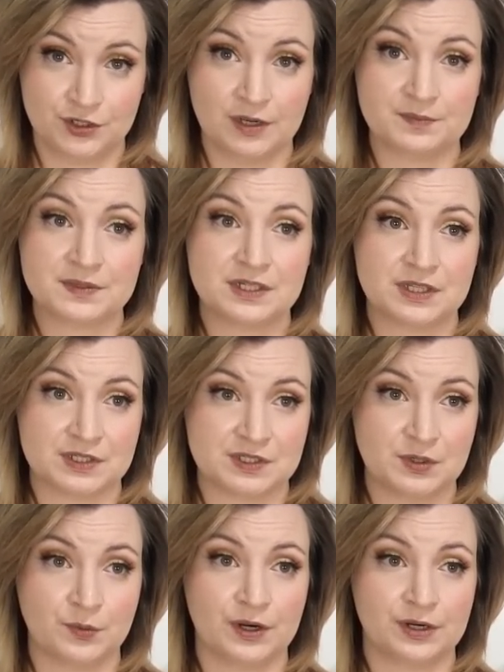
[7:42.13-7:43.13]
trip to the
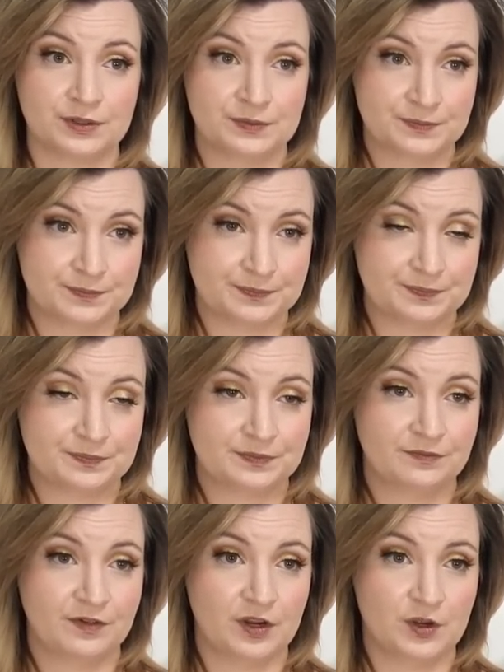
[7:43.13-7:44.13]
sewer.
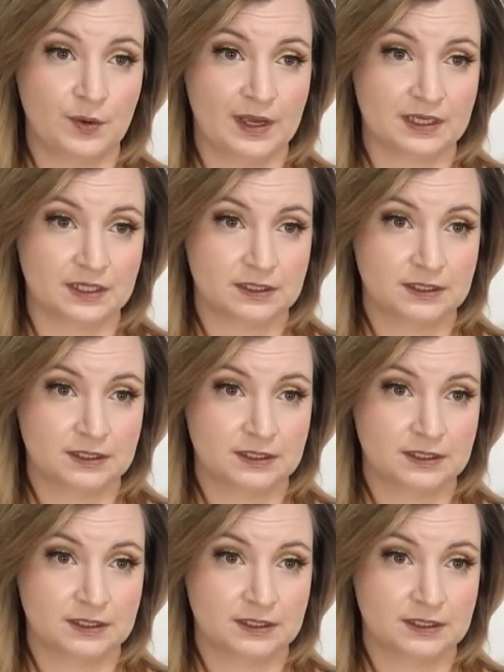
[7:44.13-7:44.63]
Very quick.